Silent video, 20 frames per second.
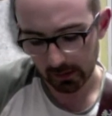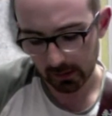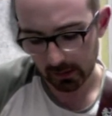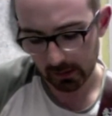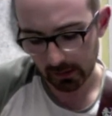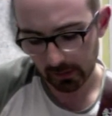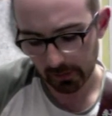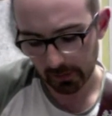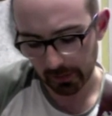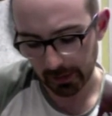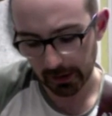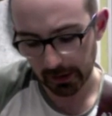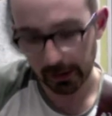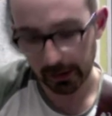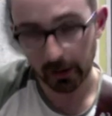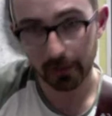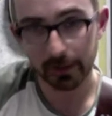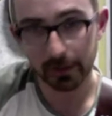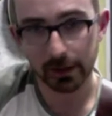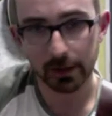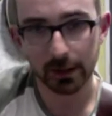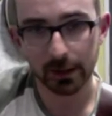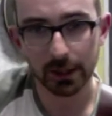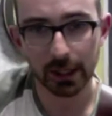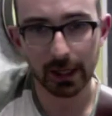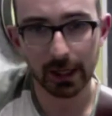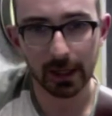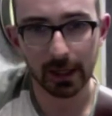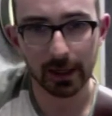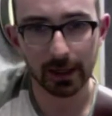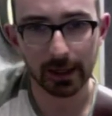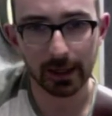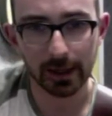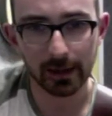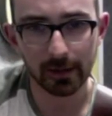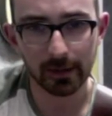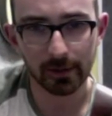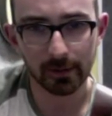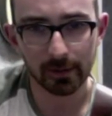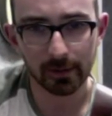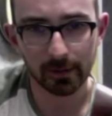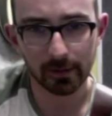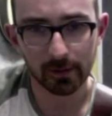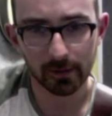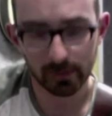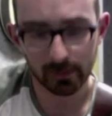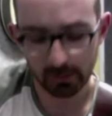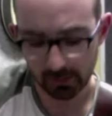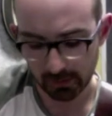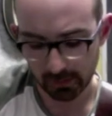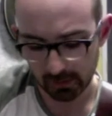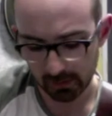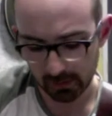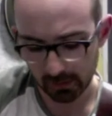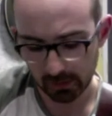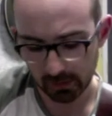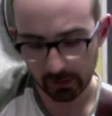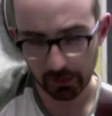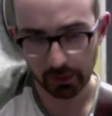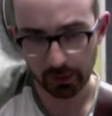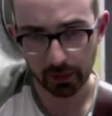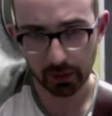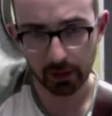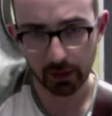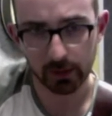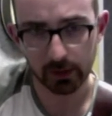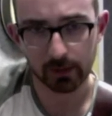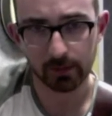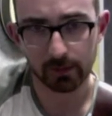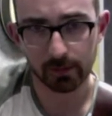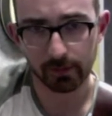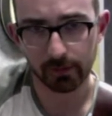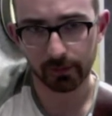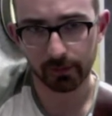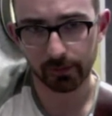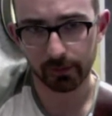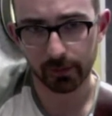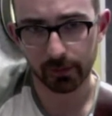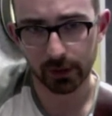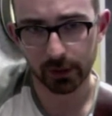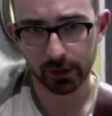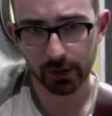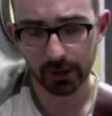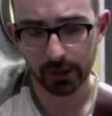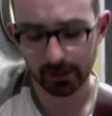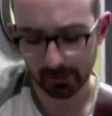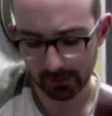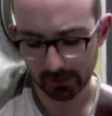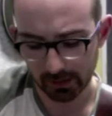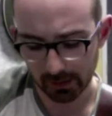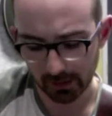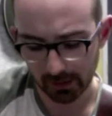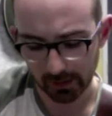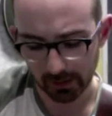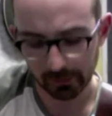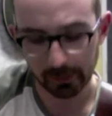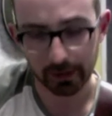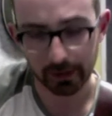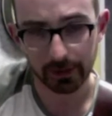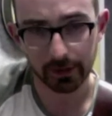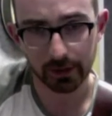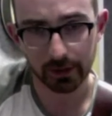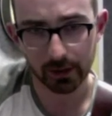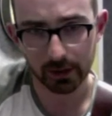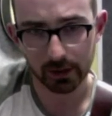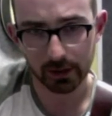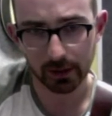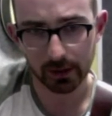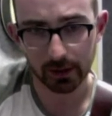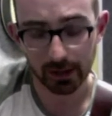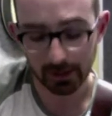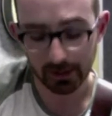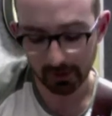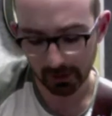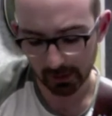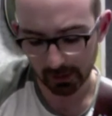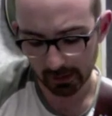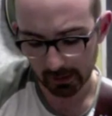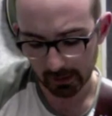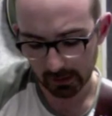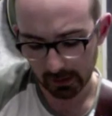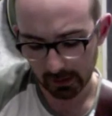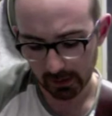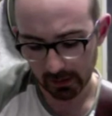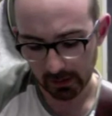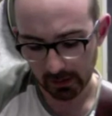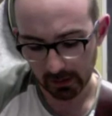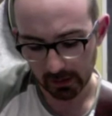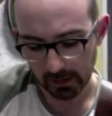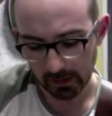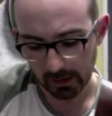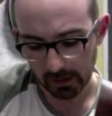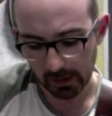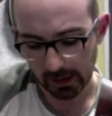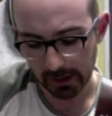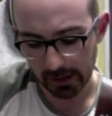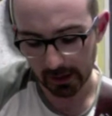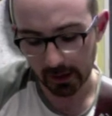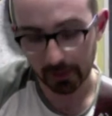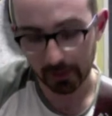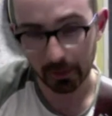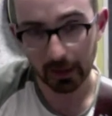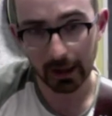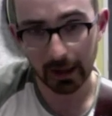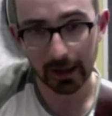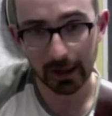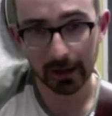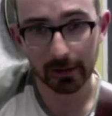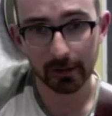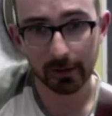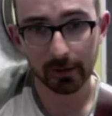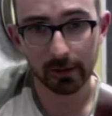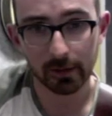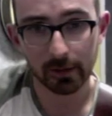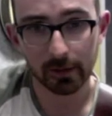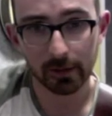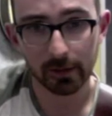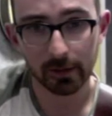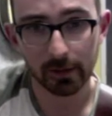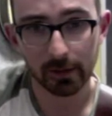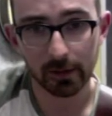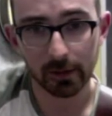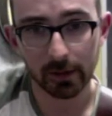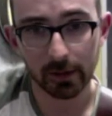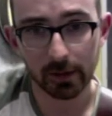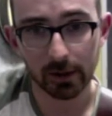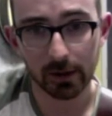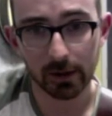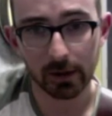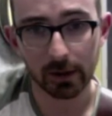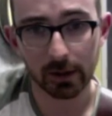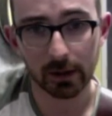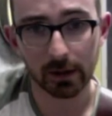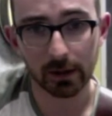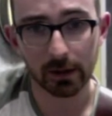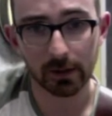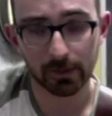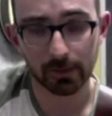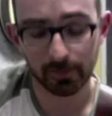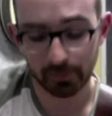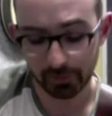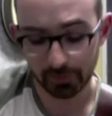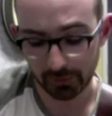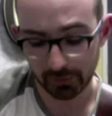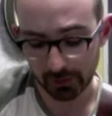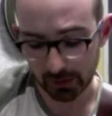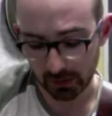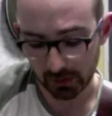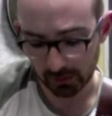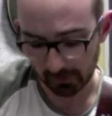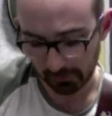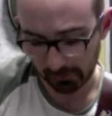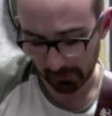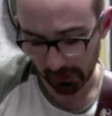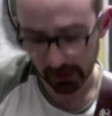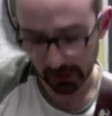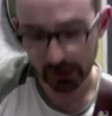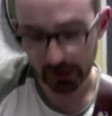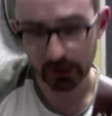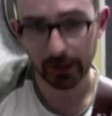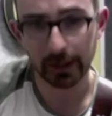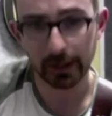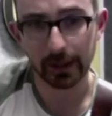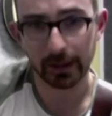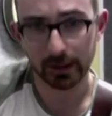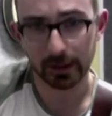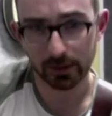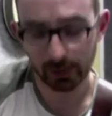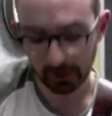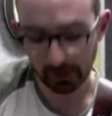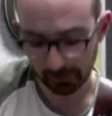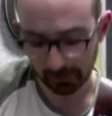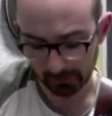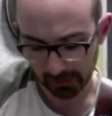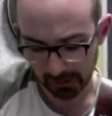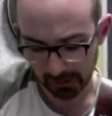Then I go up to the G again, the 3rd string, the 12th fret on the 3rd string, harmonic. And then I play the 1st string at the 12th fret.